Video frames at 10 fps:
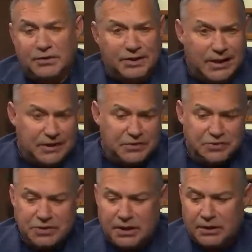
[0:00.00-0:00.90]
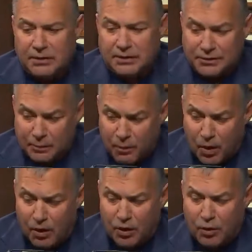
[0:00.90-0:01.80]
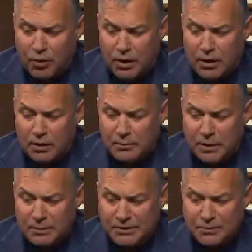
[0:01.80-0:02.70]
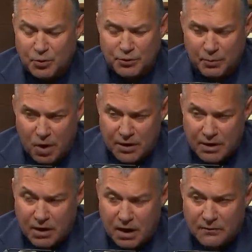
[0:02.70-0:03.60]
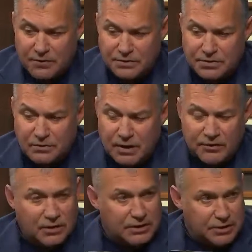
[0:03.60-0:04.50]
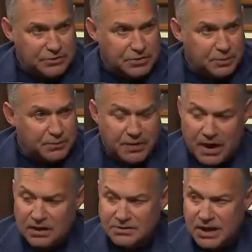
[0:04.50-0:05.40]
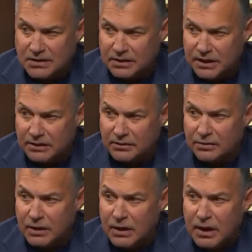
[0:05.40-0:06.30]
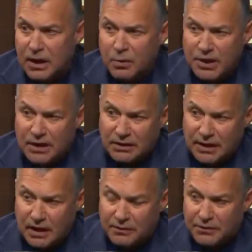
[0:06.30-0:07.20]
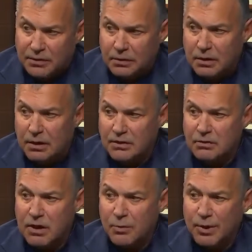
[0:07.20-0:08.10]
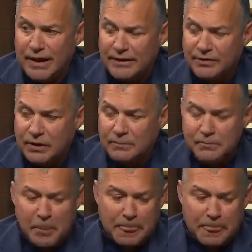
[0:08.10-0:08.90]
Today, as you said, and tomorrow, a big sports marketing conference around the leadership of college athletics. When I left the Crowne Plaza,